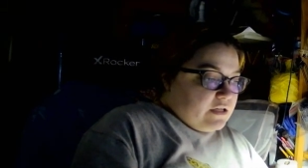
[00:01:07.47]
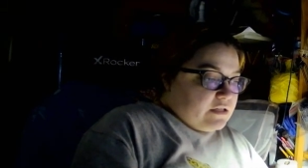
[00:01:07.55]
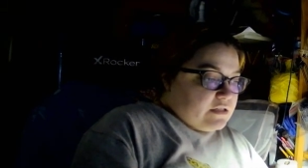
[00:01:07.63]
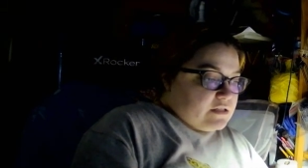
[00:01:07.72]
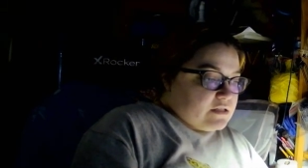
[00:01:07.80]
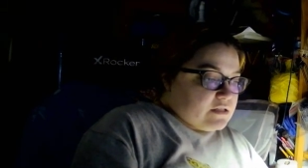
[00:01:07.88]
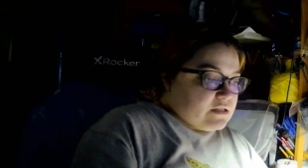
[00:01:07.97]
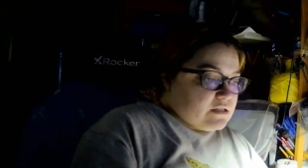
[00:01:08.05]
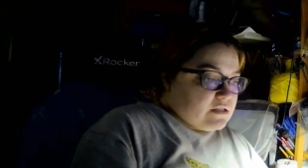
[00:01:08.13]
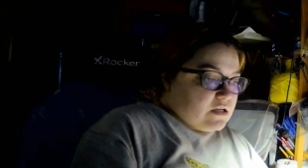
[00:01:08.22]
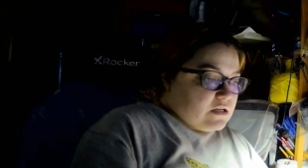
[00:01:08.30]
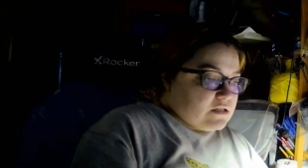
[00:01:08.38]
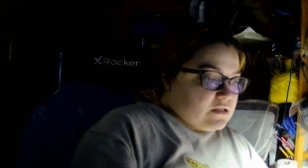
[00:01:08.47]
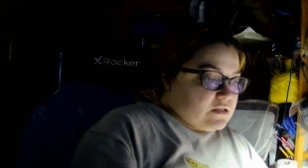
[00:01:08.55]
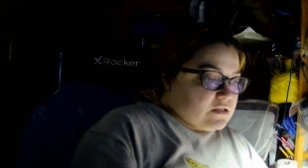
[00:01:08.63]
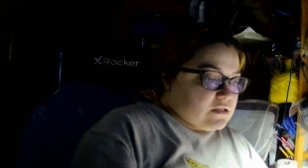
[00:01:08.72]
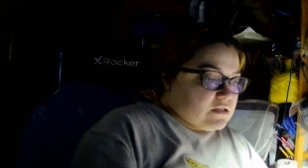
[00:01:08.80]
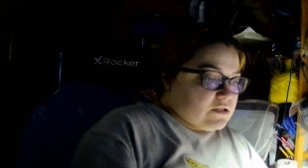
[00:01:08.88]
it
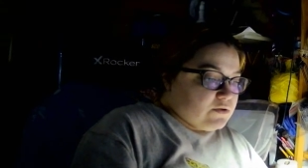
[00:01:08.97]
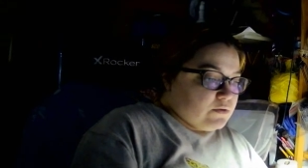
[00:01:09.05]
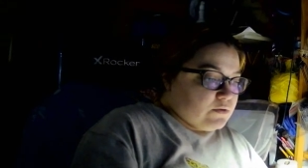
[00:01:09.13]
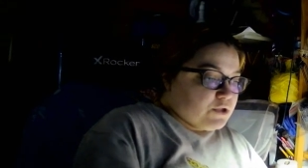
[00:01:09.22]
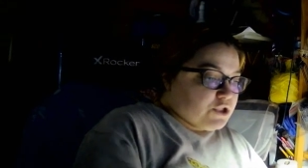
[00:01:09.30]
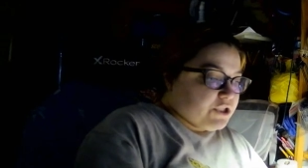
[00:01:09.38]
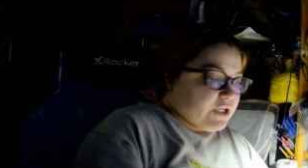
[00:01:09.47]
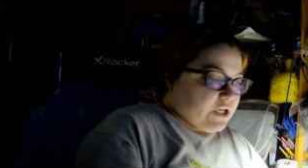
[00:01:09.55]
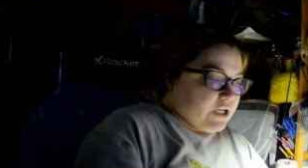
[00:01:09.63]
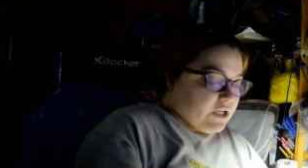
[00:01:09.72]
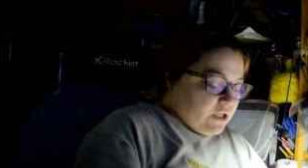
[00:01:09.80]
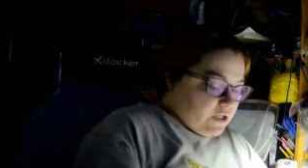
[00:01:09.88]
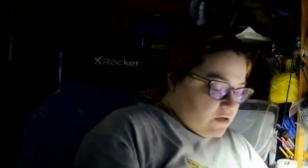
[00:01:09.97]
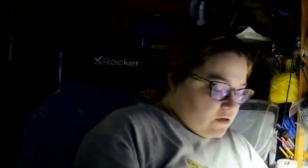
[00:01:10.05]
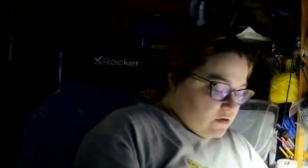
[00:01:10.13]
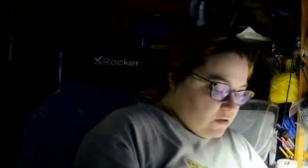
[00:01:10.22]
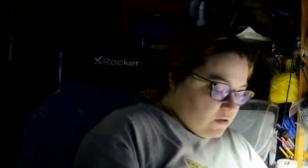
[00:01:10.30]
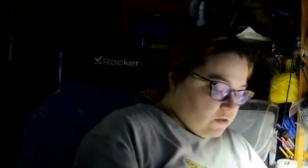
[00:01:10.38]
says to
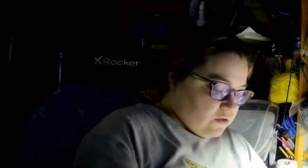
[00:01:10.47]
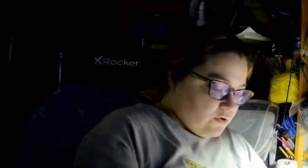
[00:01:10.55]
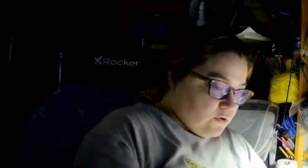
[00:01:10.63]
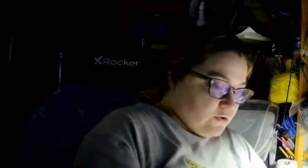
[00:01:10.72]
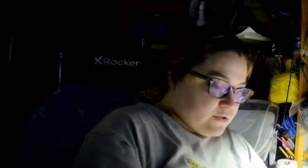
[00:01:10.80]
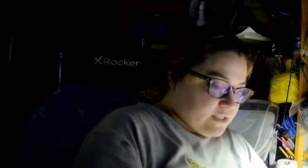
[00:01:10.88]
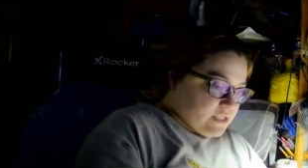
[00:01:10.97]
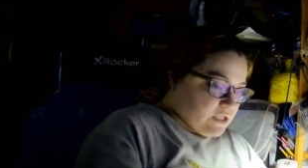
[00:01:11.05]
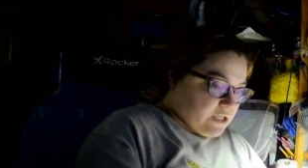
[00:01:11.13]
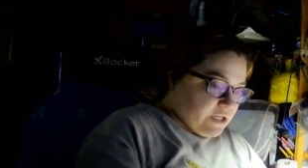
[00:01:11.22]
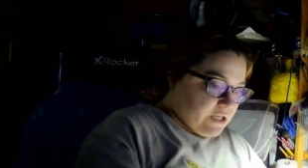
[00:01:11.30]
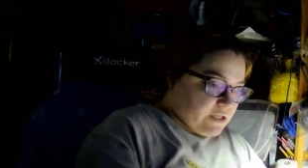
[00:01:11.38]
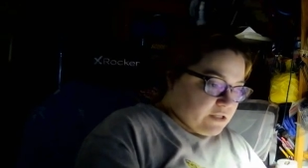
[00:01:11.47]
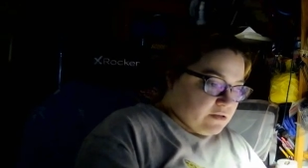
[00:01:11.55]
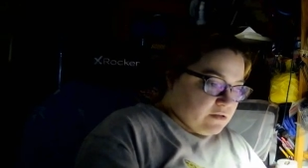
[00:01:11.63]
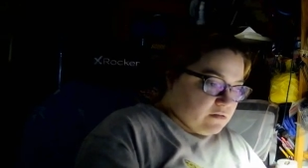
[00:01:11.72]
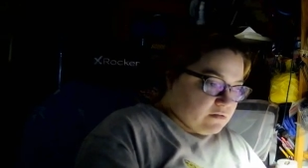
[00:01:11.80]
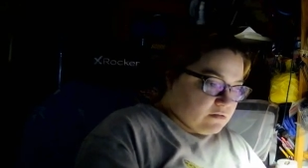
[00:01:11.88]
chain
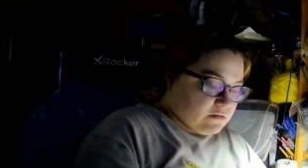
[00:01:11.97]
13,